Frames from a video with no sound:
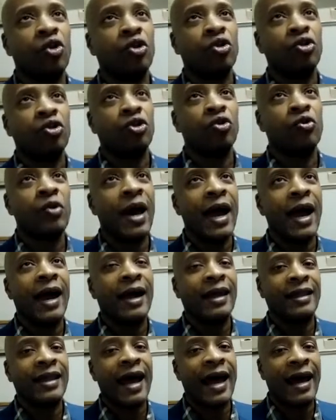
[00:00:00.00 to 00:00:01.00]
you
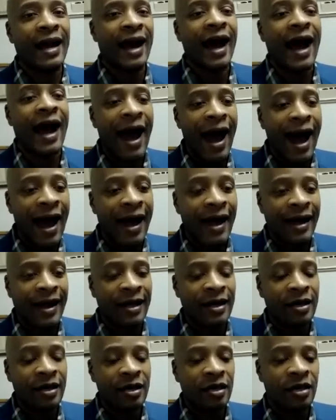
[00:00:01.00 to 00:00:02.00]
had that
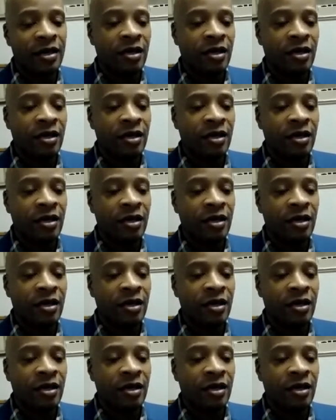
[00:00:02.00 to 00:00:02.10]
high